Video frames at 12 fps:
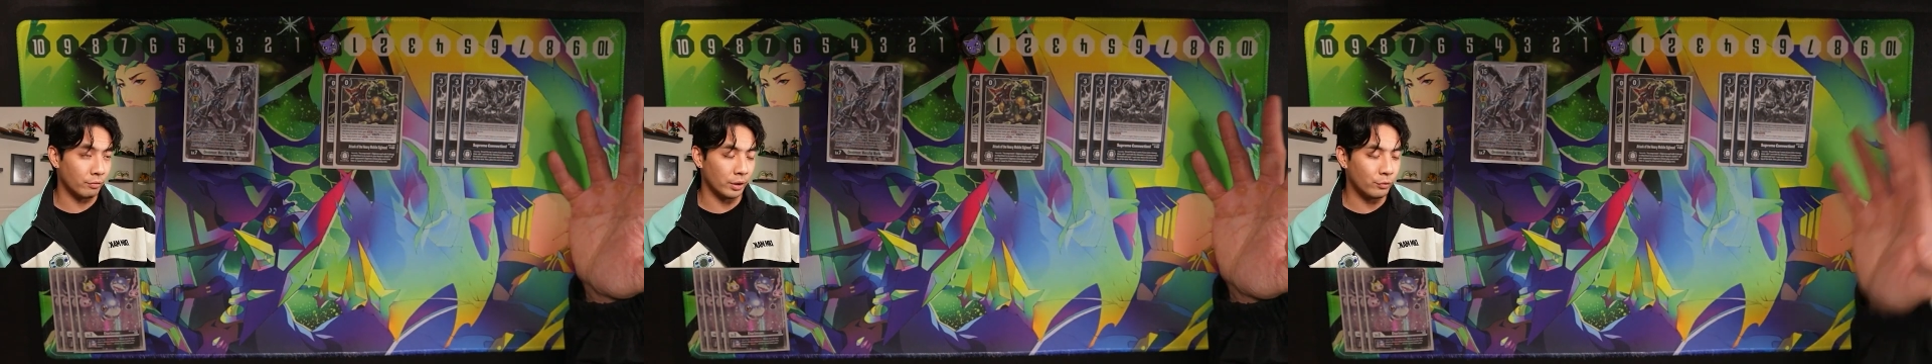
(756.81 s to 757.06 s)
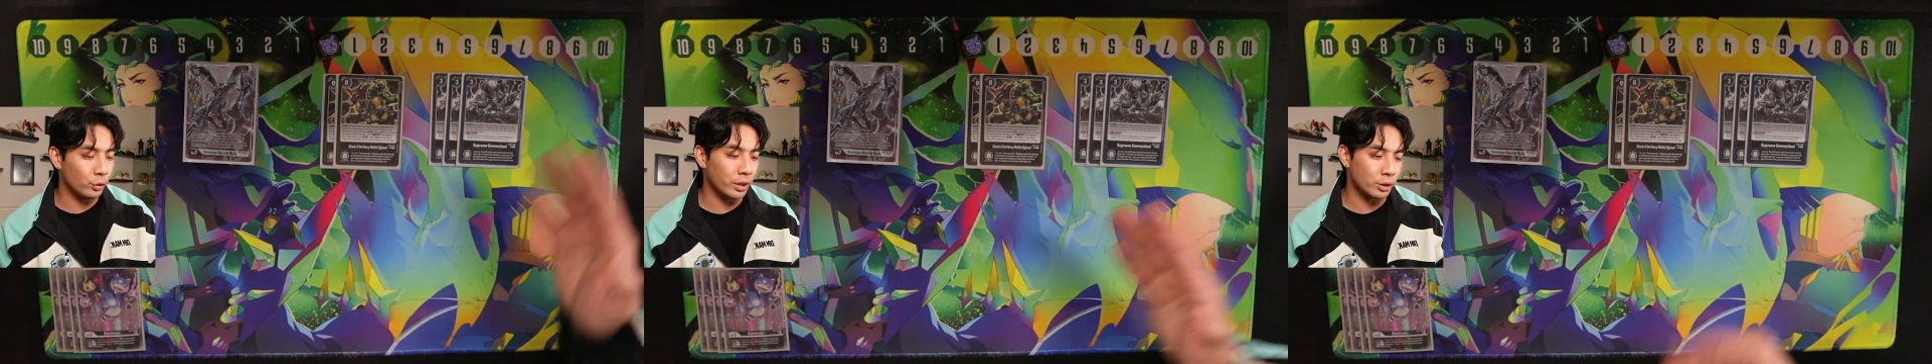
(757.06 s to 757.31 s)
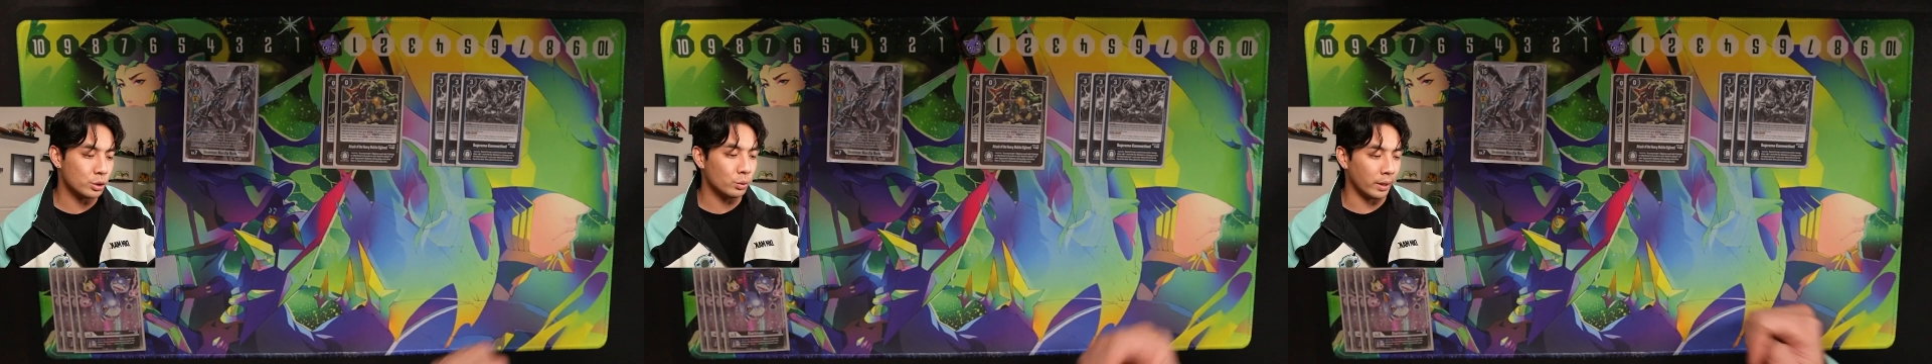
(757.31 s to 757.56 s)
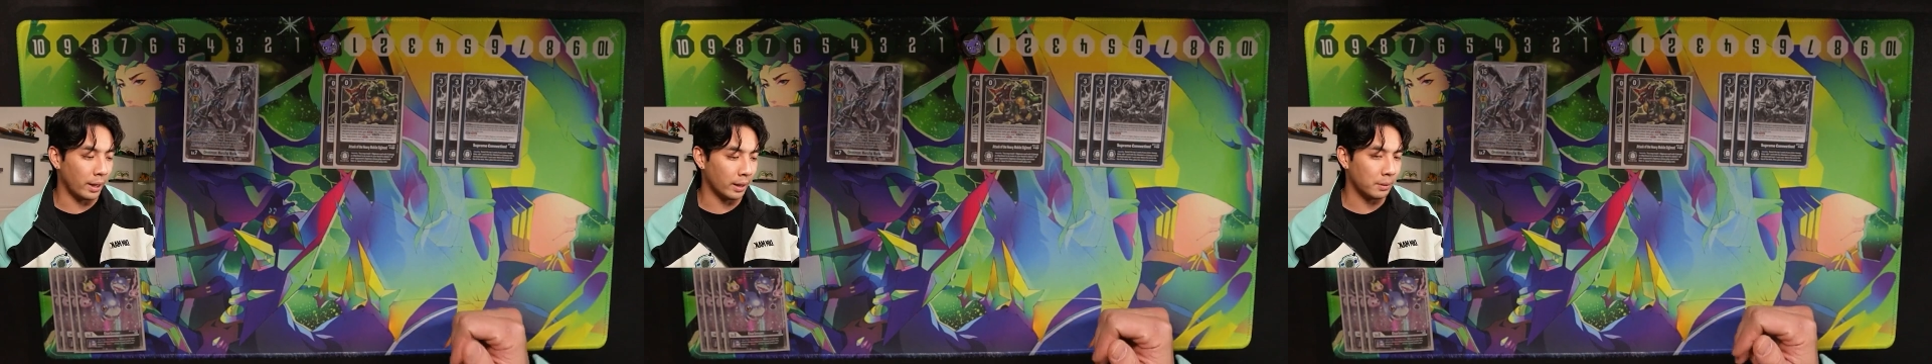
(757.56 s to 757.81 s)
if you get 2
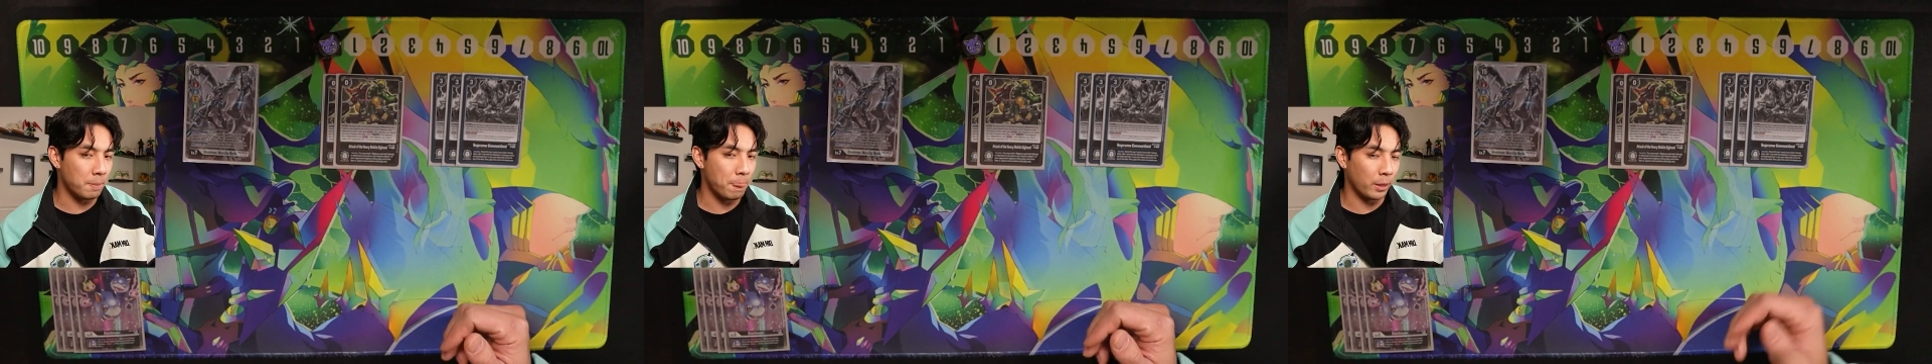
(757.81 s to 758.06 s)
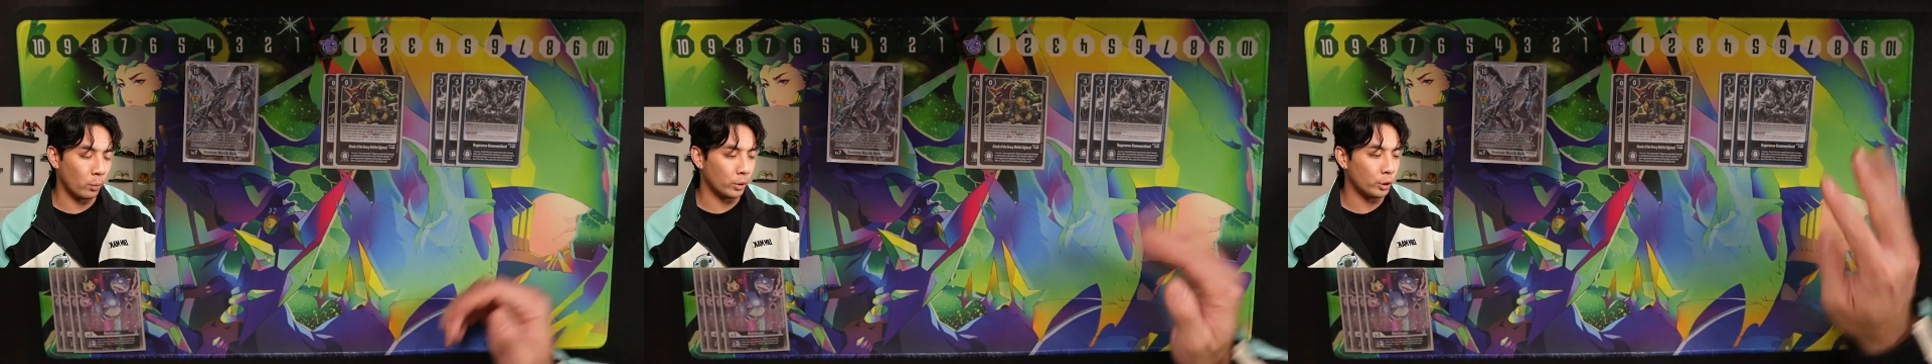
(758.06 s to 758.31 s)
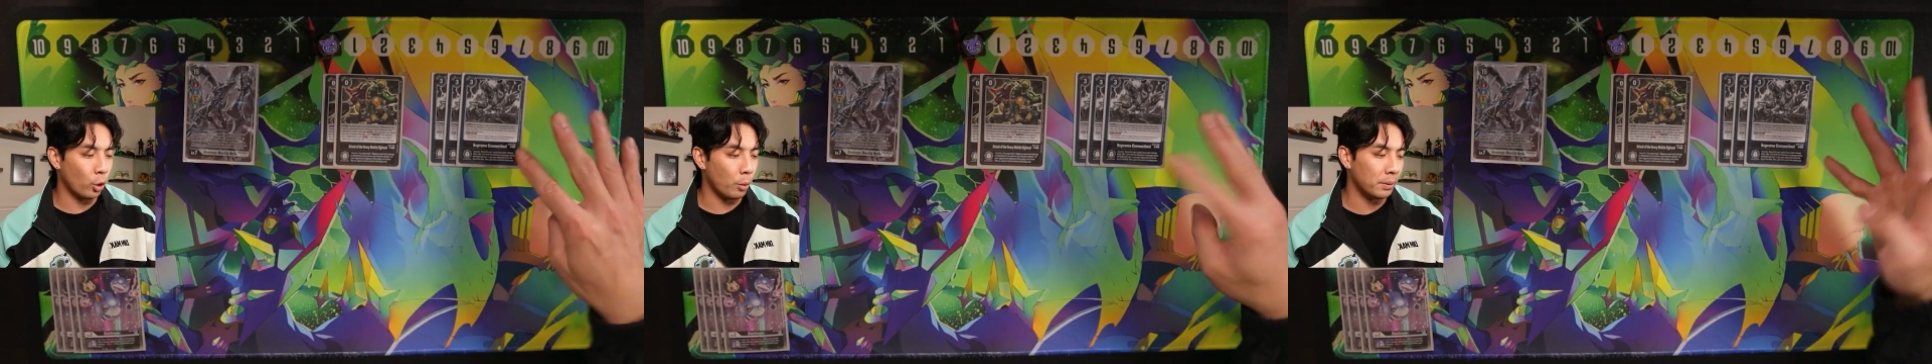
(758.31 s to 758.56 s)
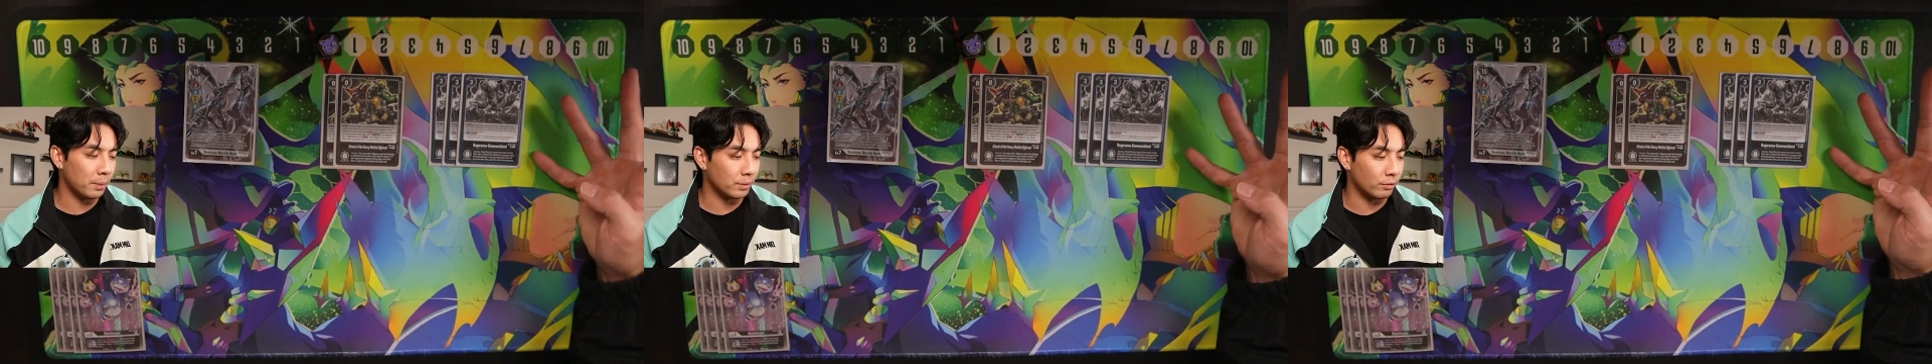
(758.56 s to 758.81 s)
in hand, when you
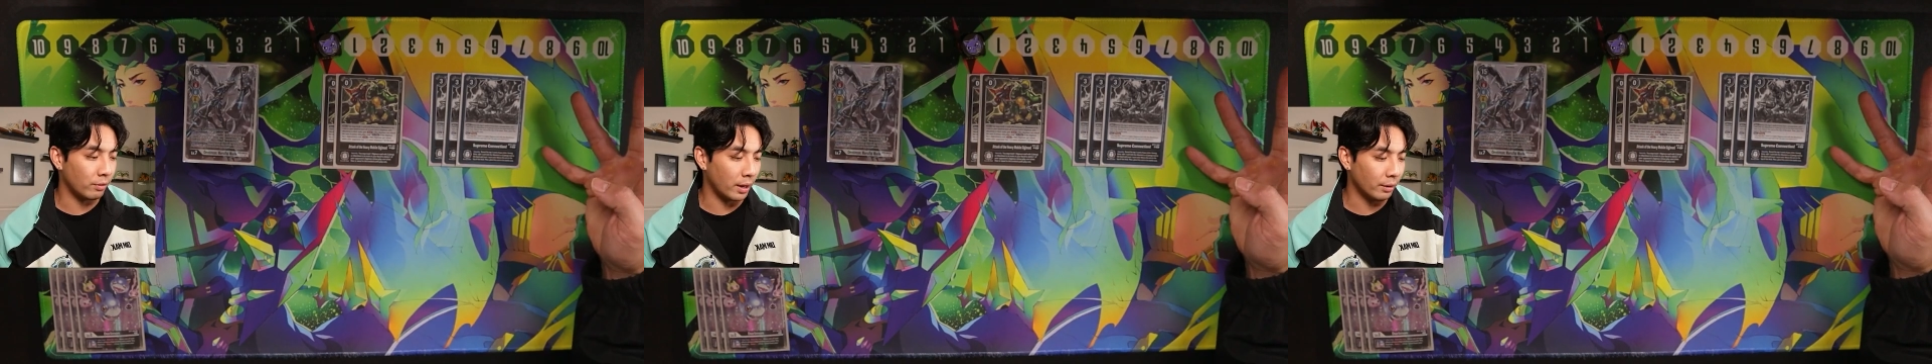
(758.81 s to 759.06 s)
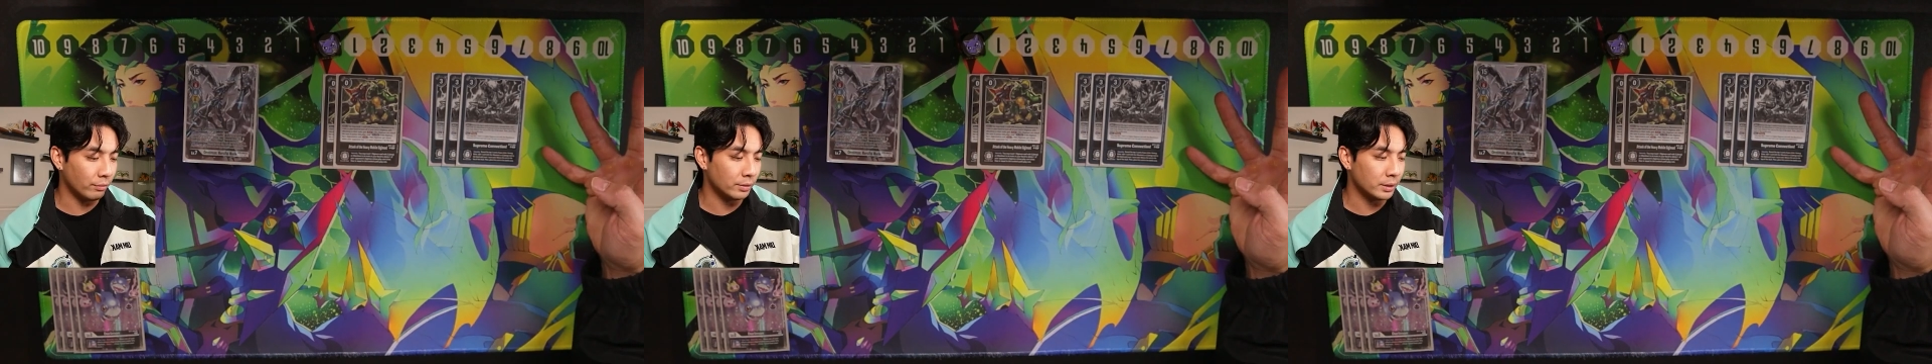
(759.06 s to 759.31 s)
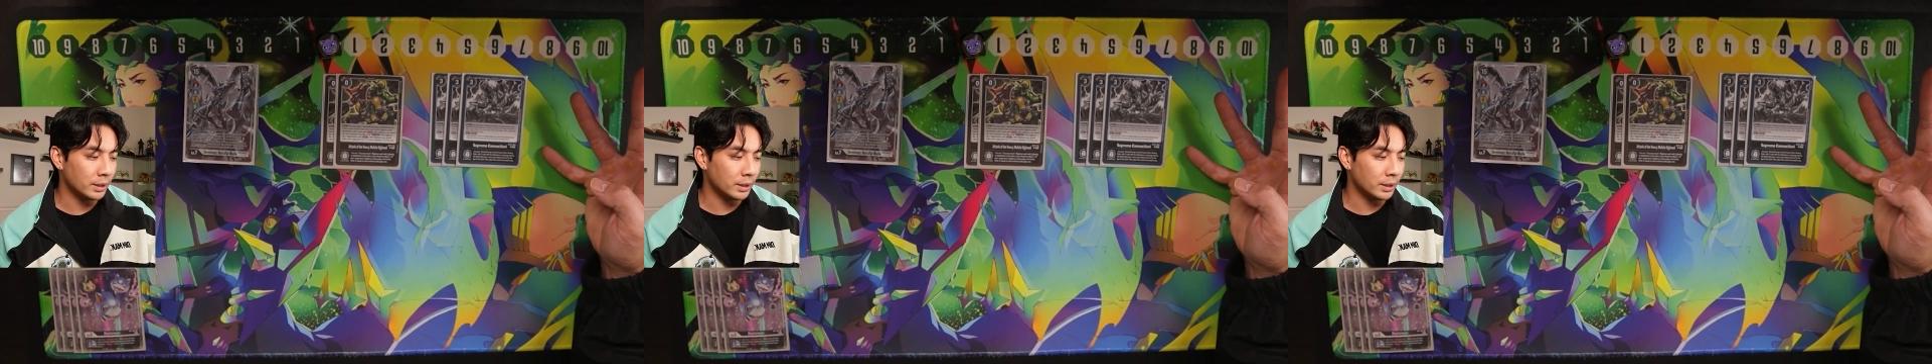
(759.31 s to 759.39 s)
open up the 5,